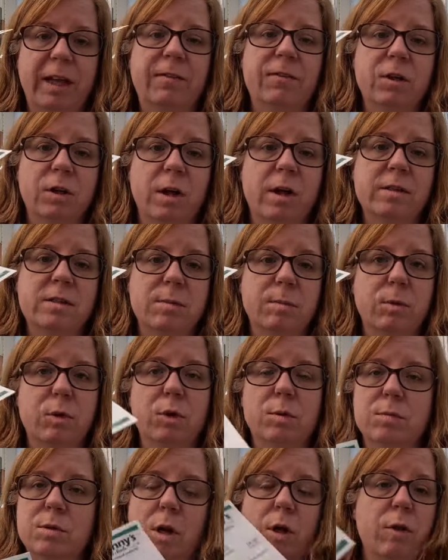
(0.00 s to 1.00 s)
give you lots of
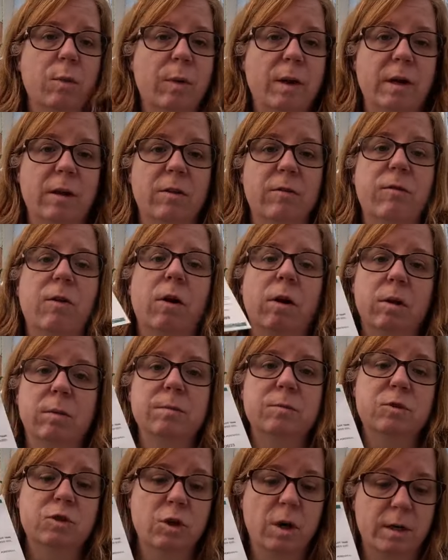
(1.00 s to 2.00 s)
blooms all the way into the
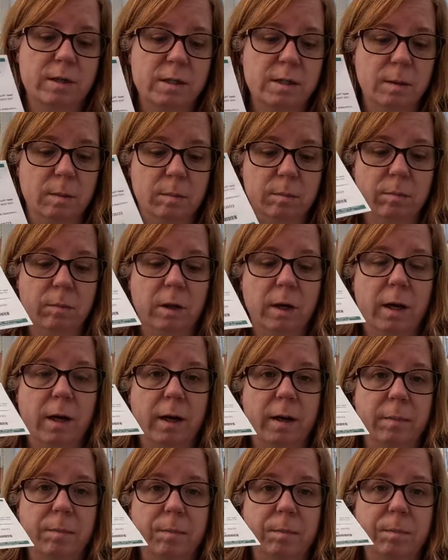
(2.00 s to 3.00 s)
fall, try some
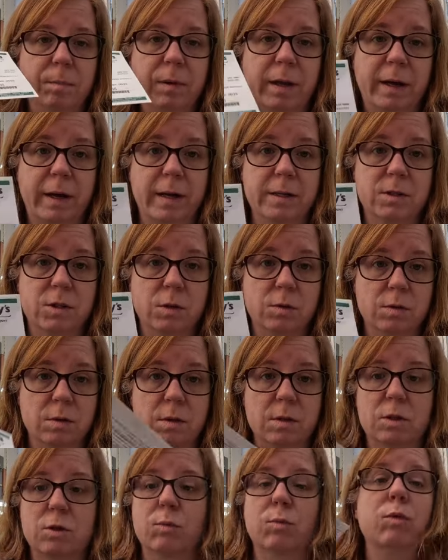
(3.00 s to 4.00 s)
Black-Eyed
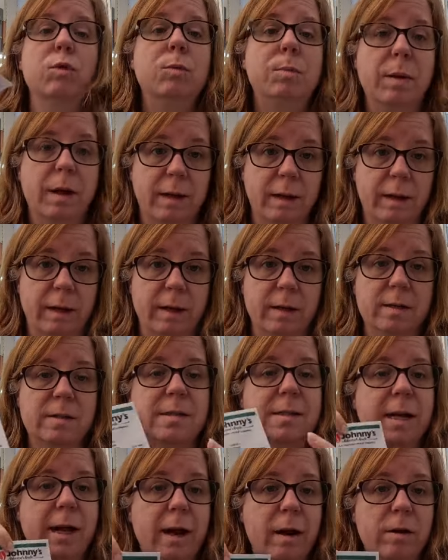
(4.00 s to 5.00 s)
Susans, Rudbeckia,
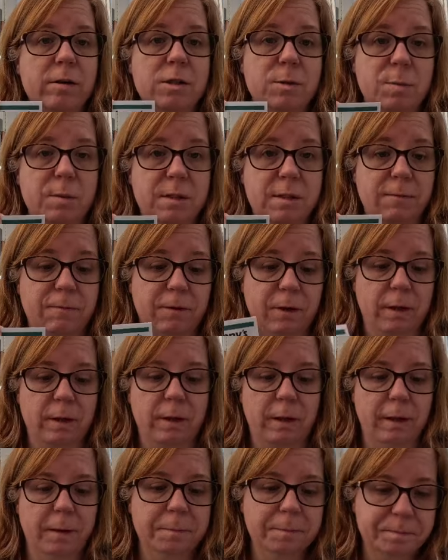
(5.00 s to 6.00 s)
Sahara
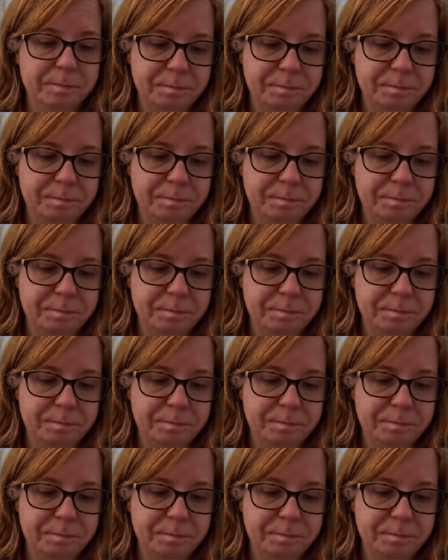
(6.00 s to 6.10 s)
specifically.